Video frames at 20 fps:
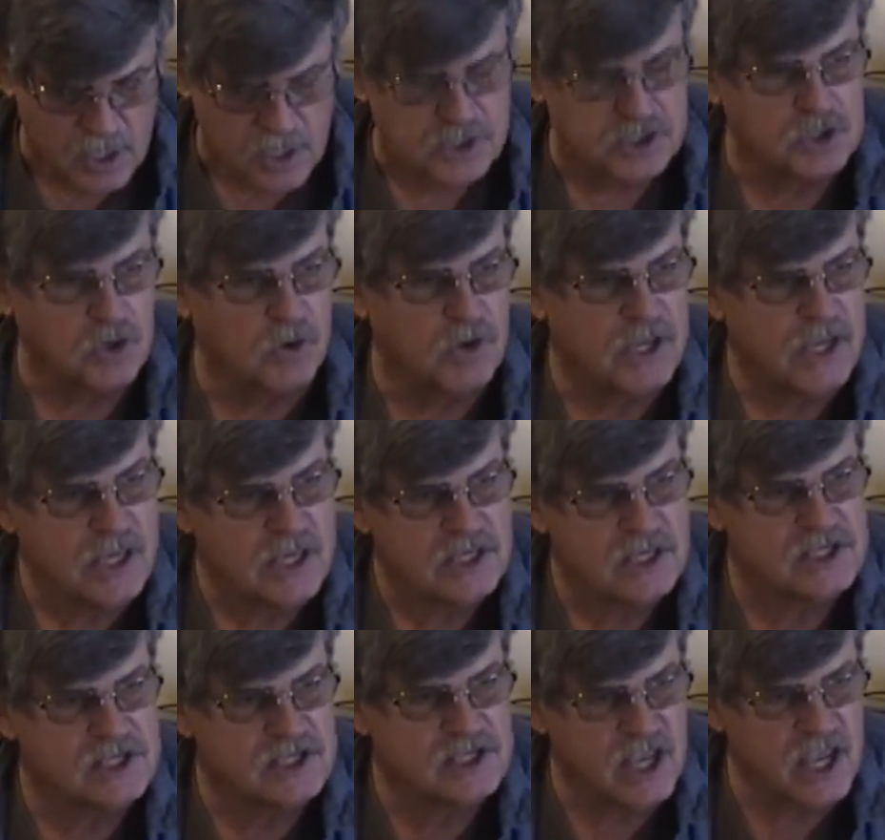So he's
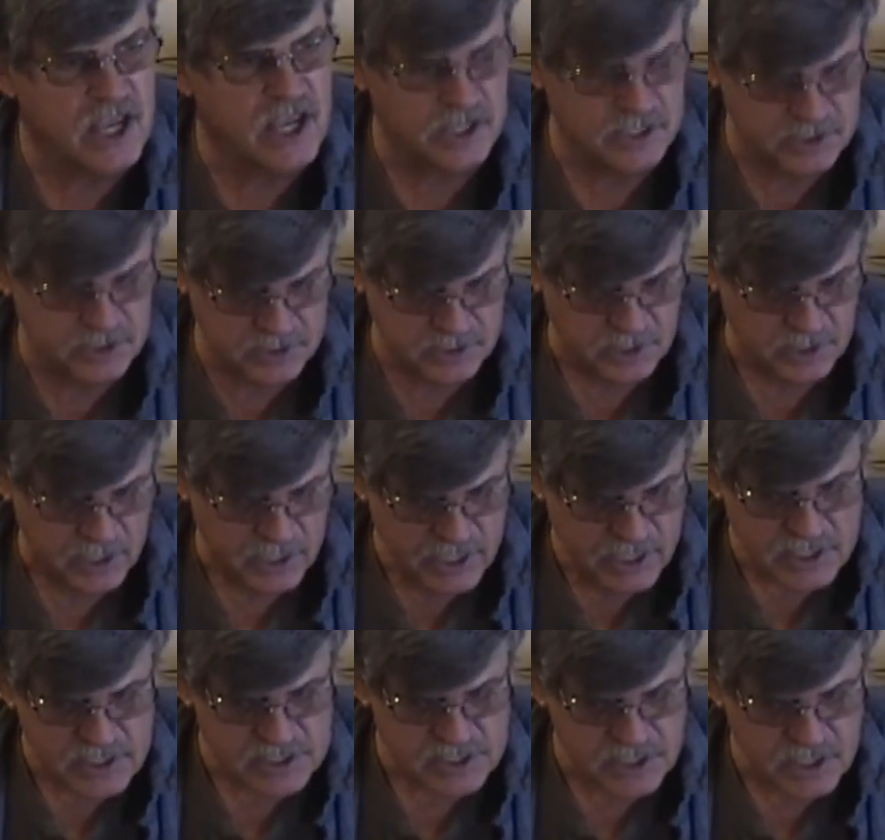
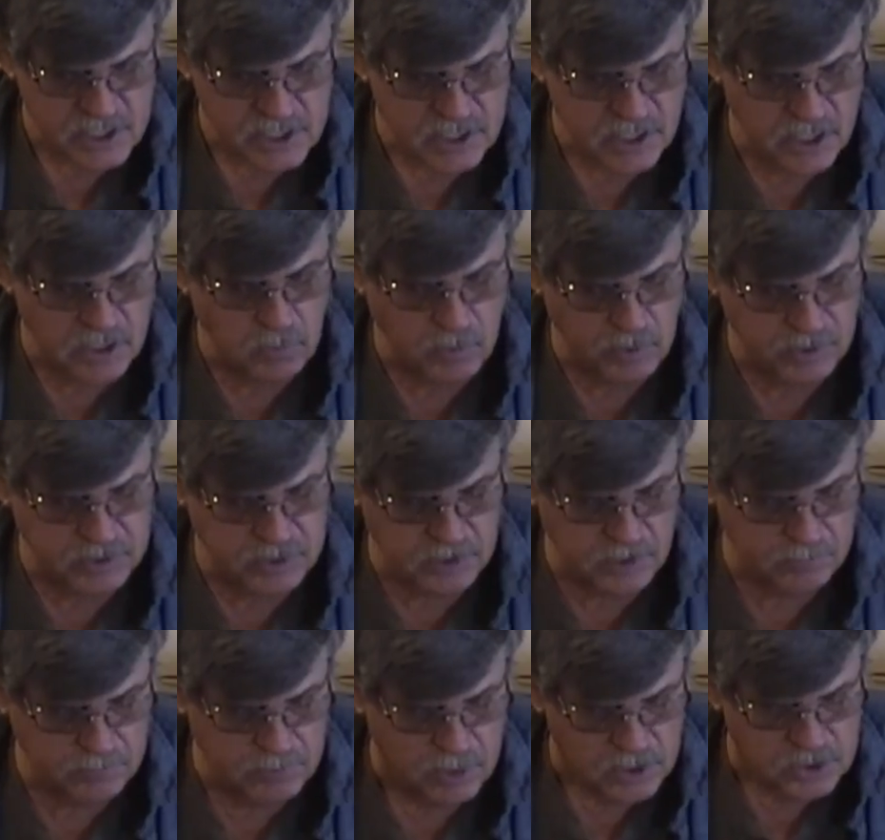sending with
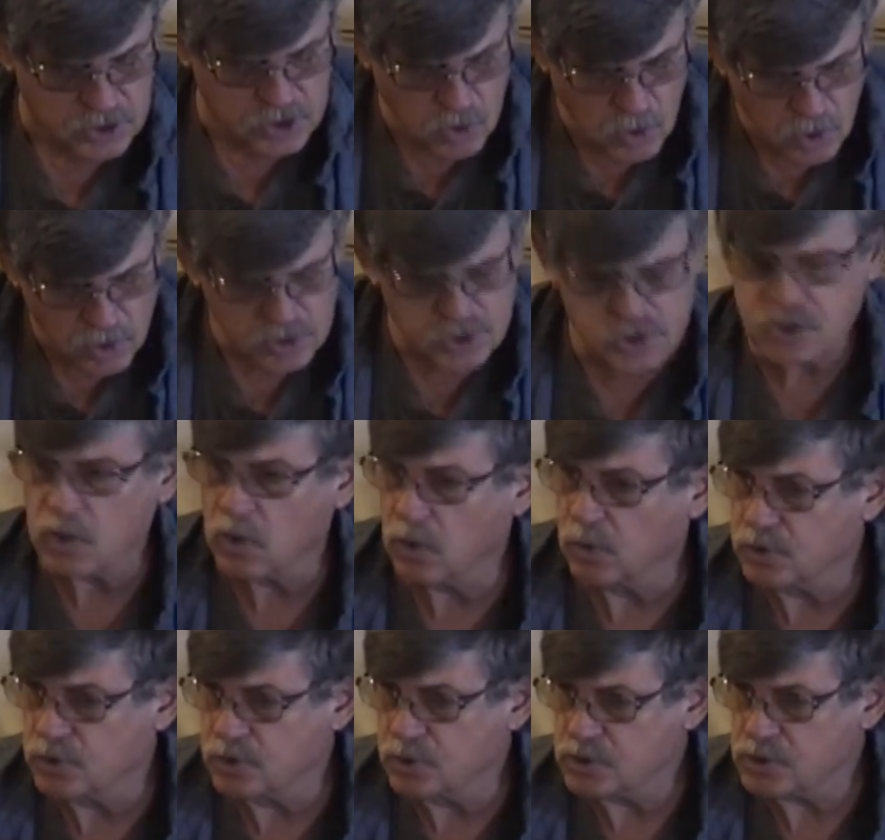them 200
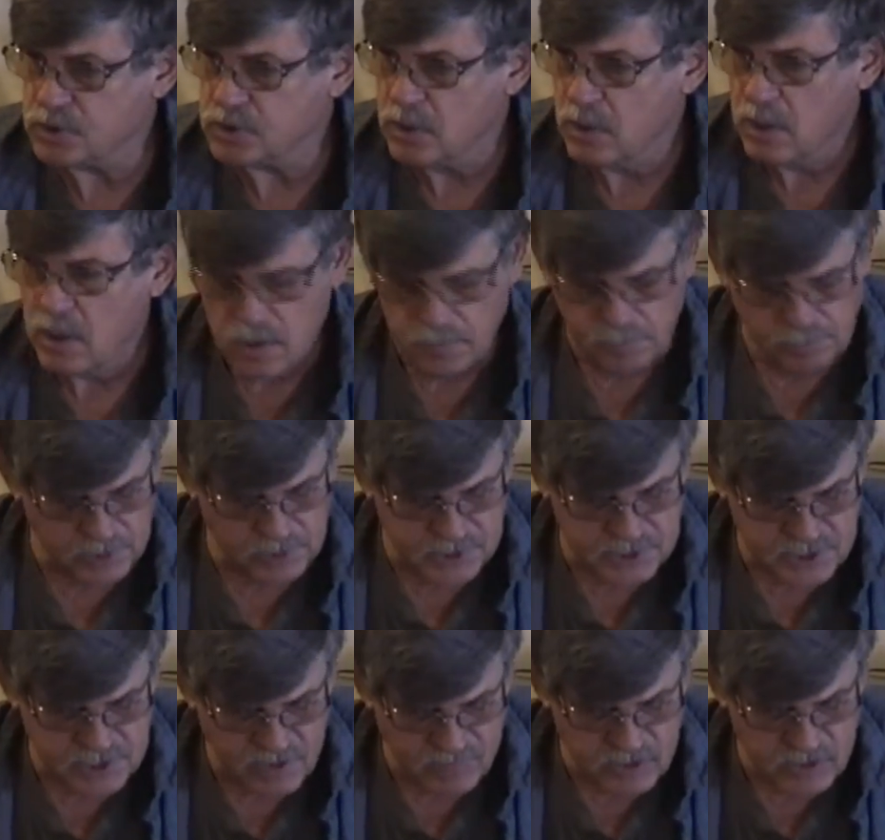soldiers, plus
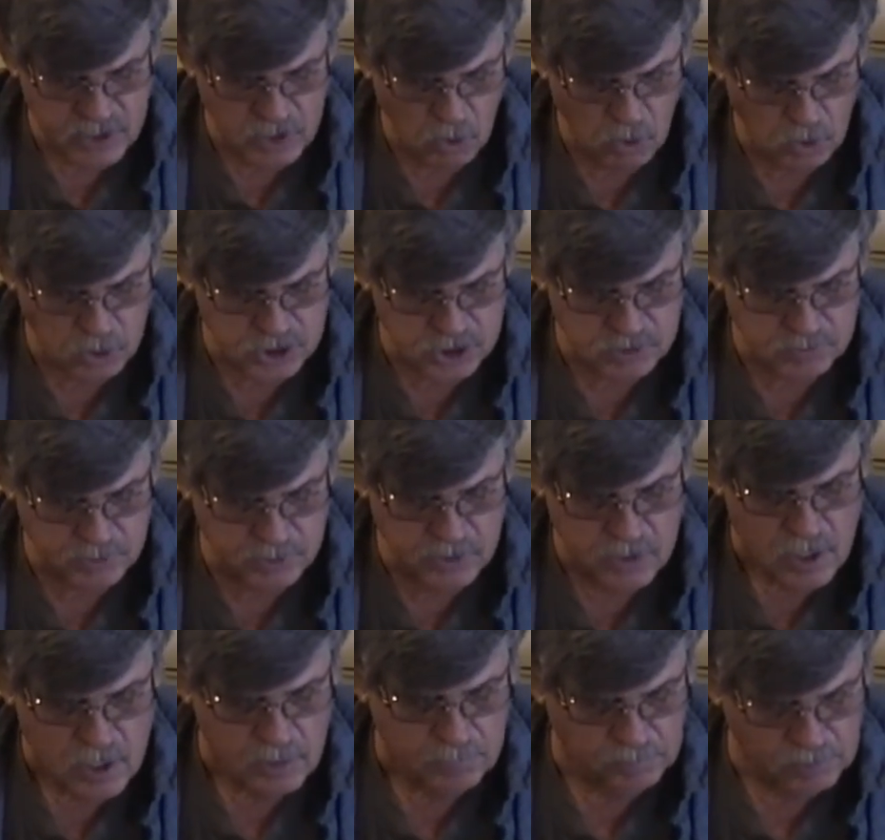70 horsemen,
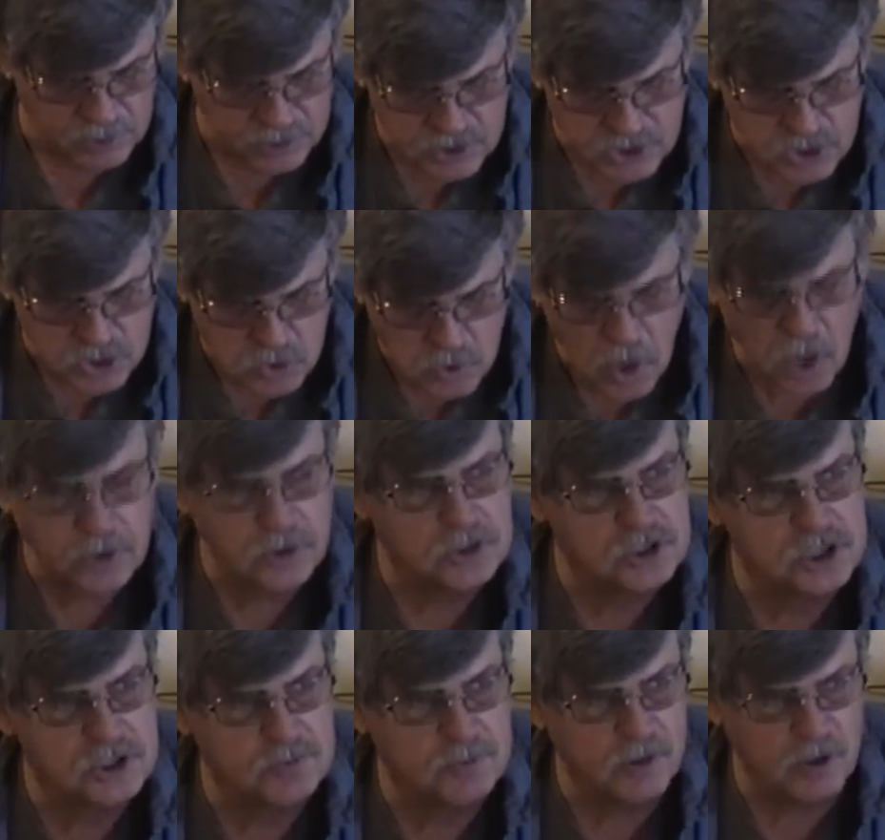plus 200
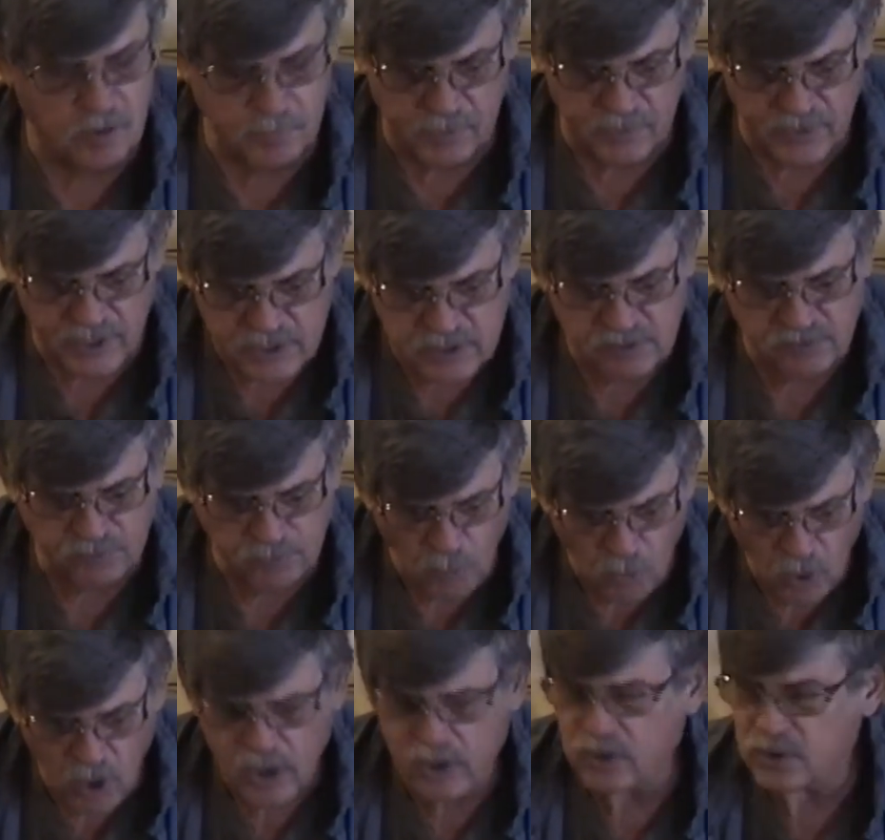spearmen. That's
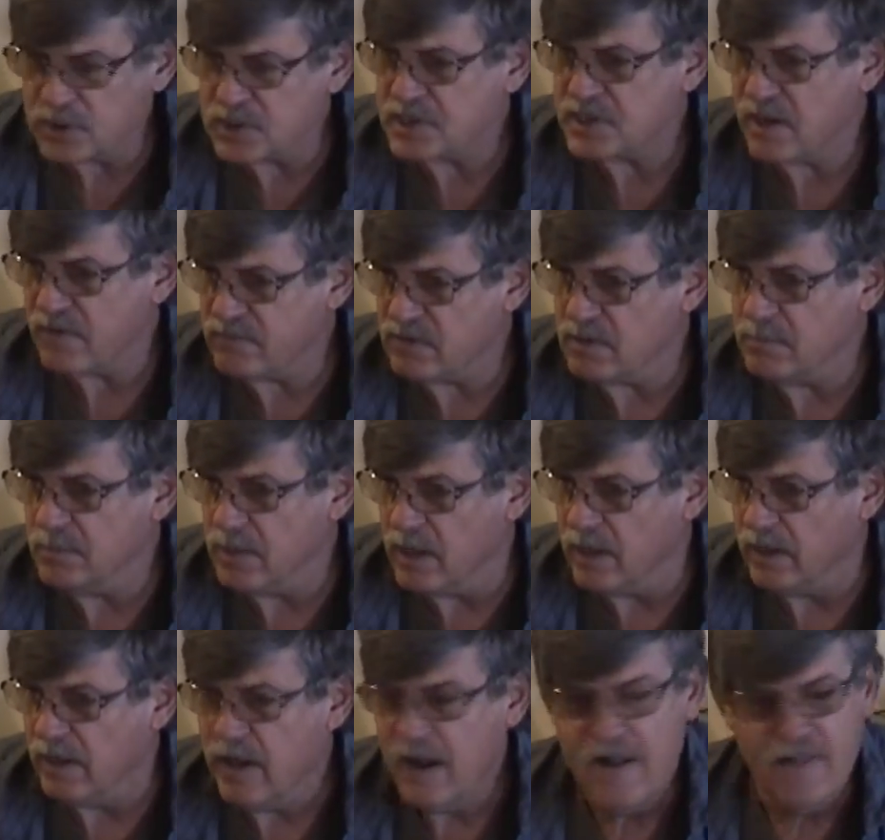470
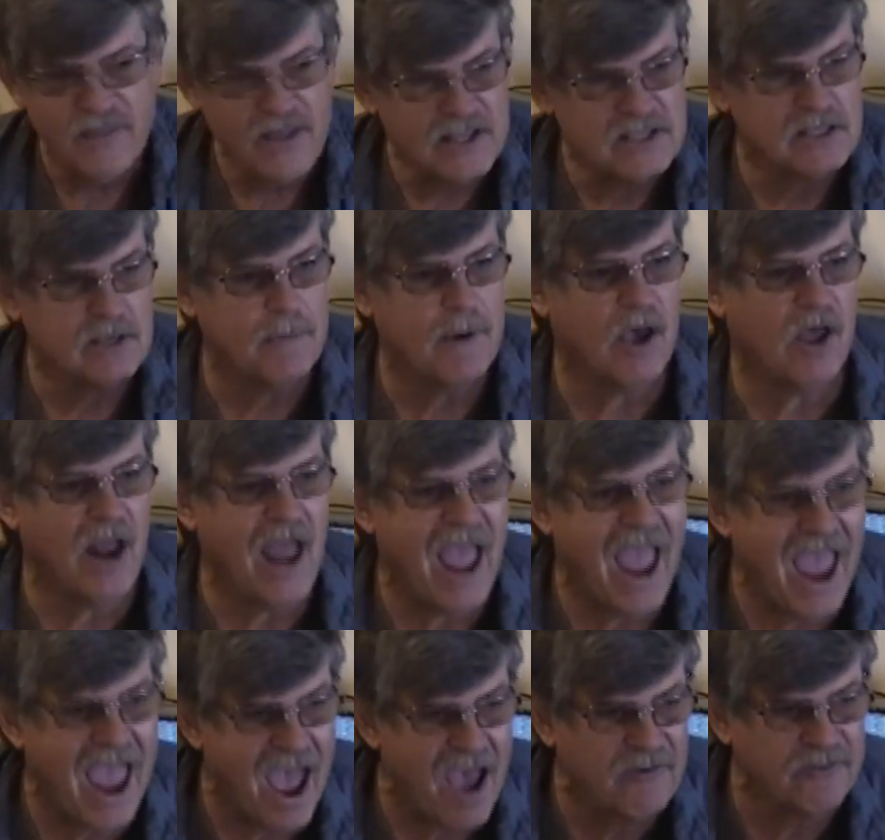men. That's about
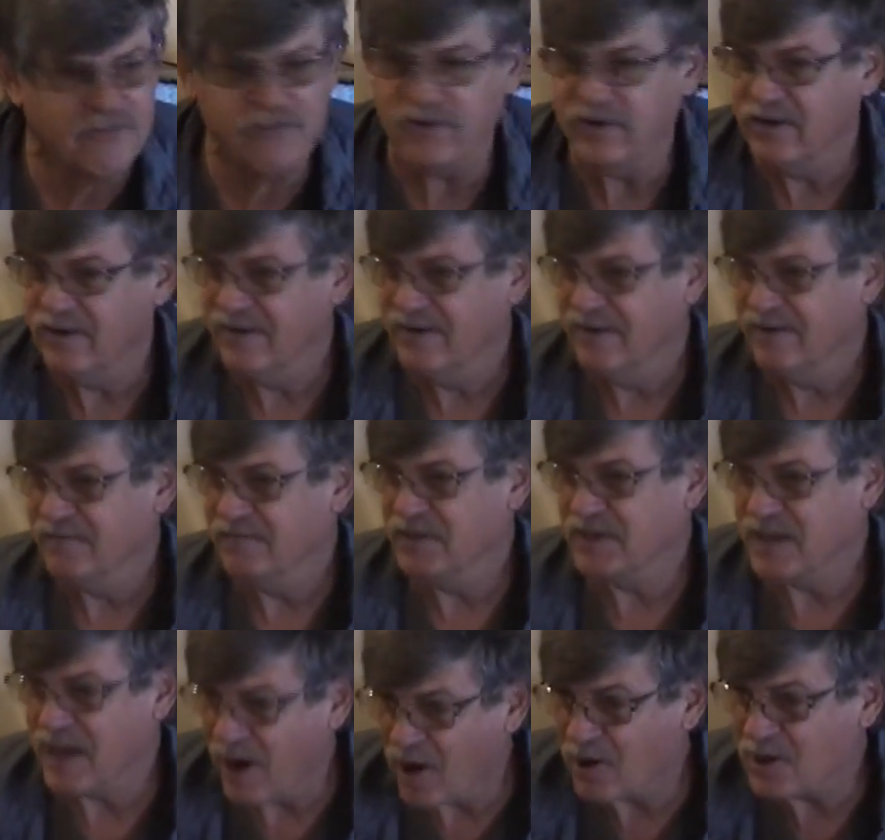half the
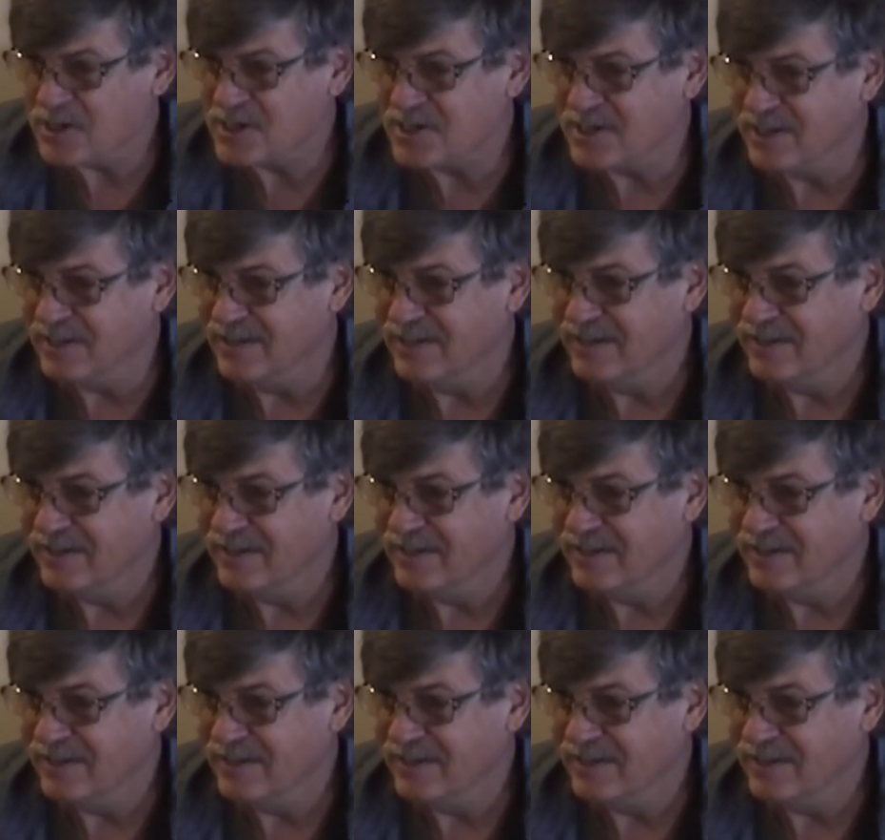garrison